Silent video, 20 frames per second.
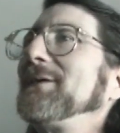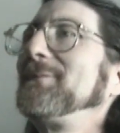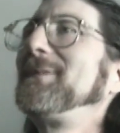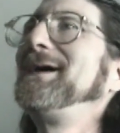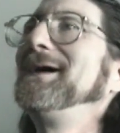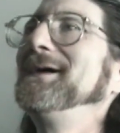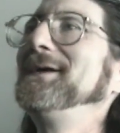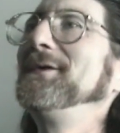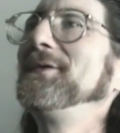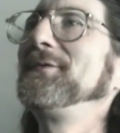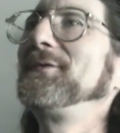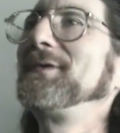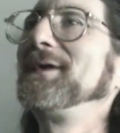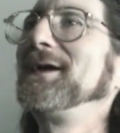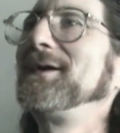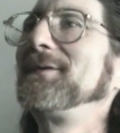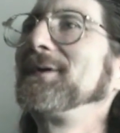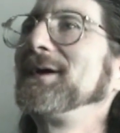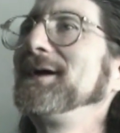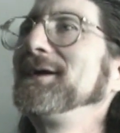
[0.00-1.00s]
mind, isn't
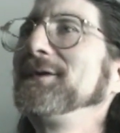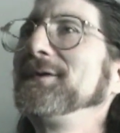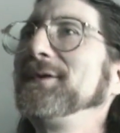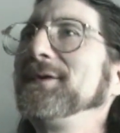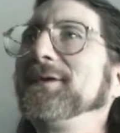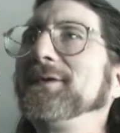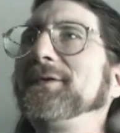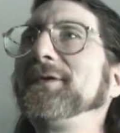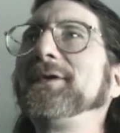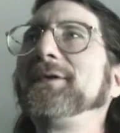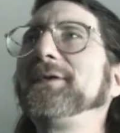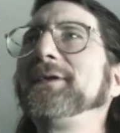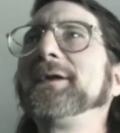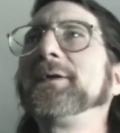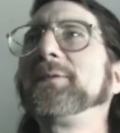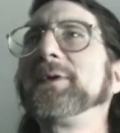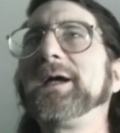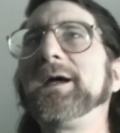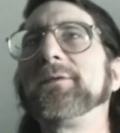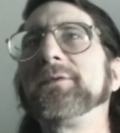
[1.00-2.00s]
that right? And there
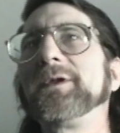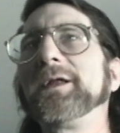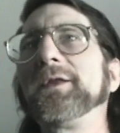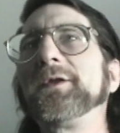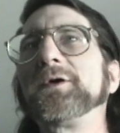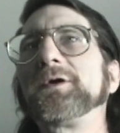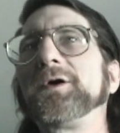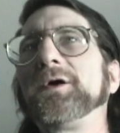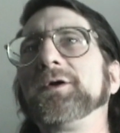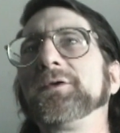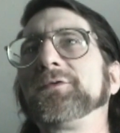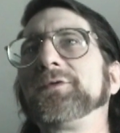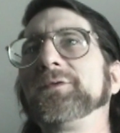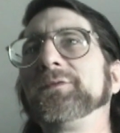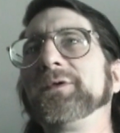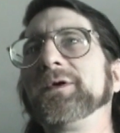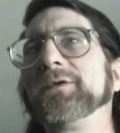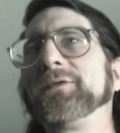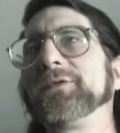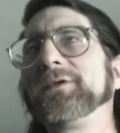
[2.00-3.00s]
we have another
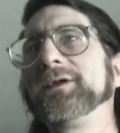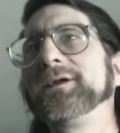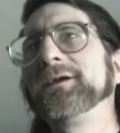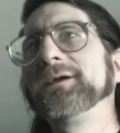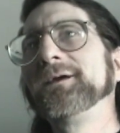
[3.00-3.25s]
controversy.